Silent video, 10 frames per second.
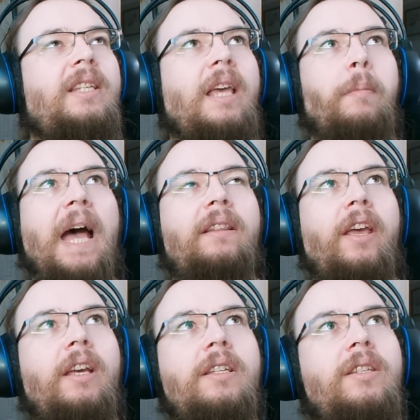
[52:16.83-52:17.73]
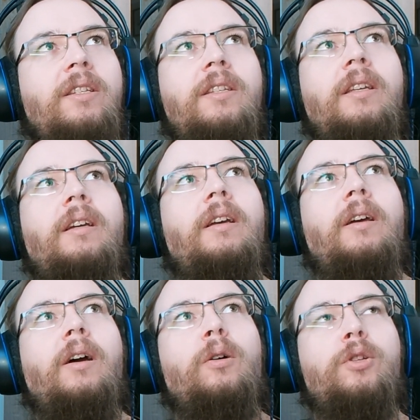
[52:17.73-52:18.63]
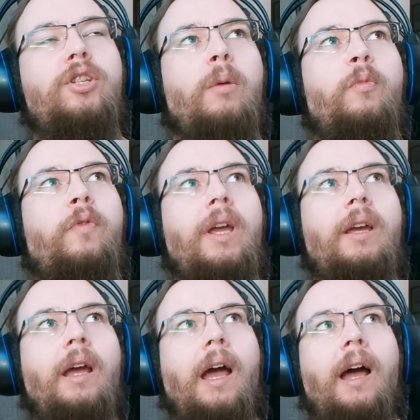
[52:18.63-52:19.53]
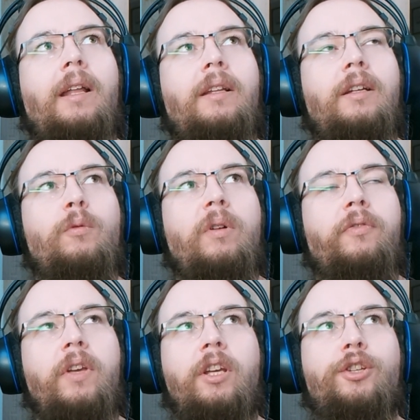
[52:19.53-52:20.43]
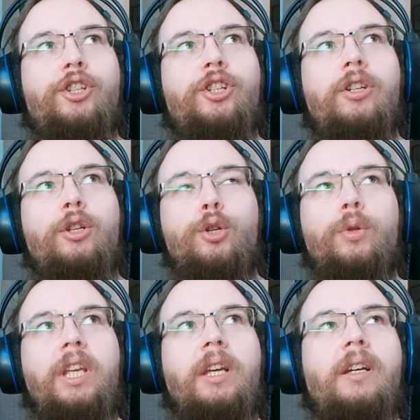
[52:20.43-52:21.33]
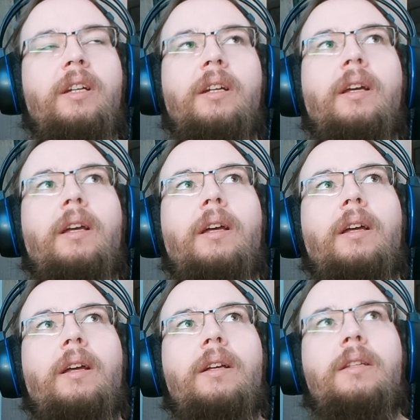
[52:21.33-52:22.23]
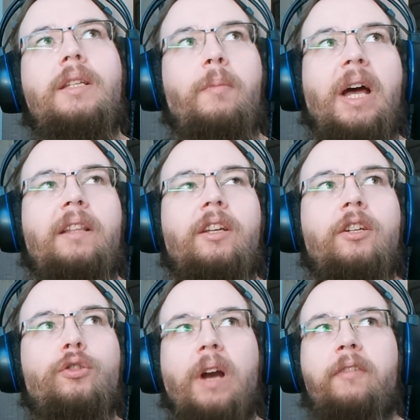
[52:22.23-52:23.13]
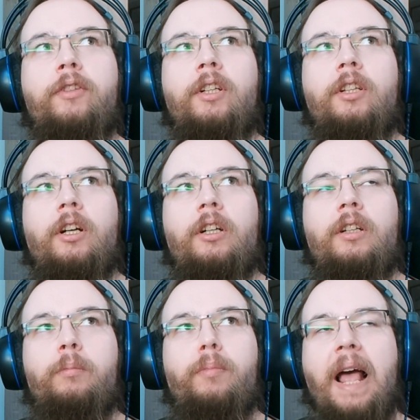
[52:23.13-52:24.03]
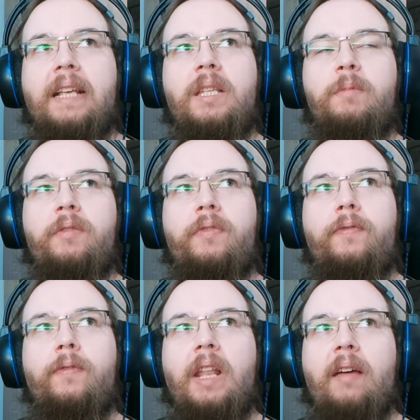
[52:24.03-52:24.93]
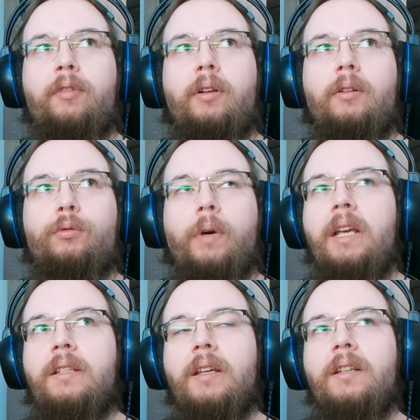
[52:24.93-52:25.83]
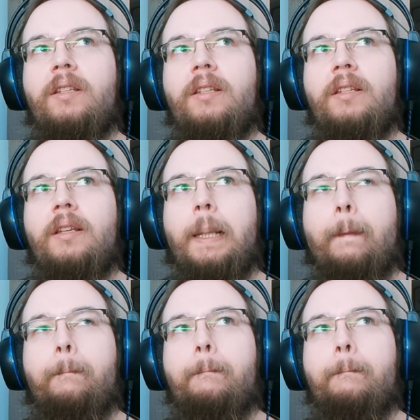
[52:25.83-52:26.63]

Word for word: schematics or something, and uh, with each unique Schematic crafted her blacksmith level raises.